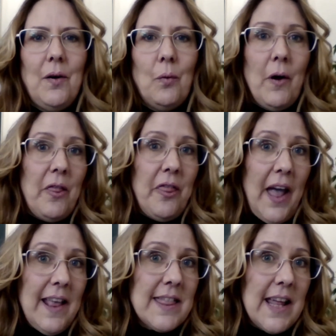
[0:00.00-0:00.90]
what
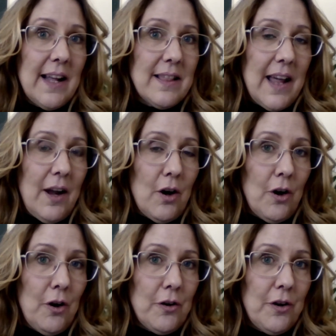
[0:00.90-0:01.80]
they think they
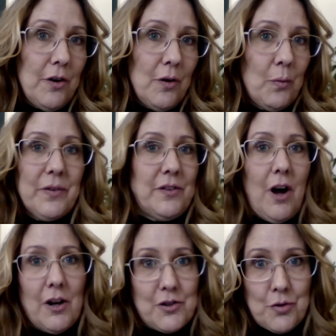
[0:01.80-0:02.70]
heard was
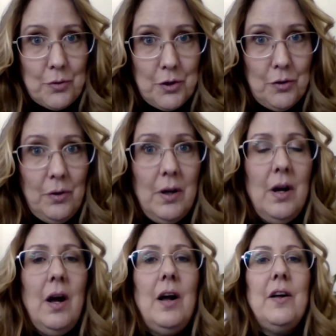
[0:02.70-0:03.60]
not true.
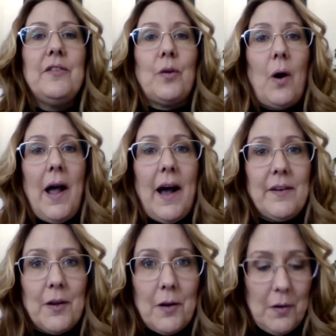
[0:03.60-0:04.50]
So I
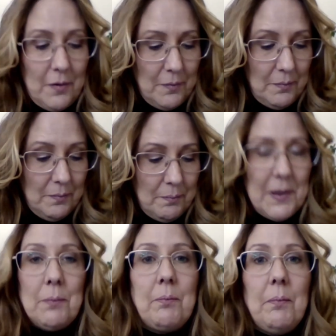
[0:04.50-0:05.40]
had to
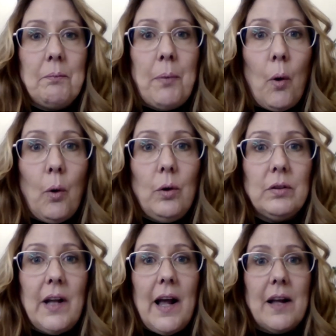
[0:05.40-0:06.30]
be
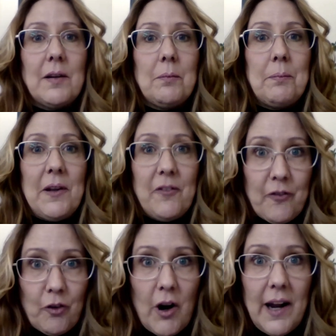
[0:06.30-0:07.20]
bold and be
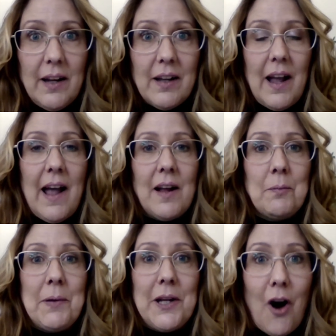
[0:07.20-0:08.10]
frank
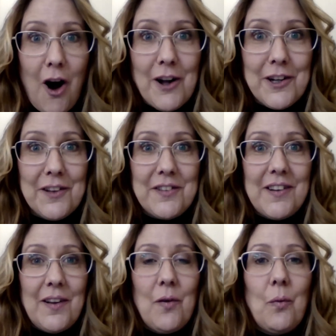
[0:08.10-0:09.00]
and be
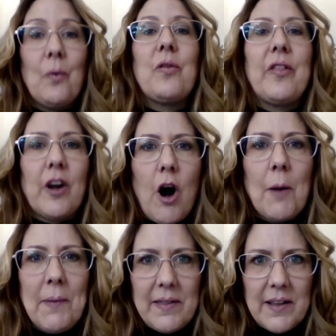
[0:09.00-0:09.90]
honest with the
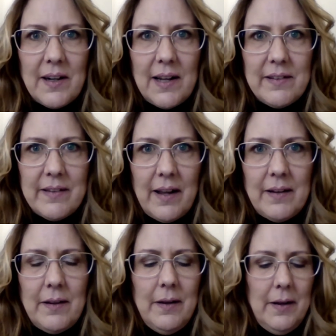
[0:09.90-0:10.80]
comment that I said.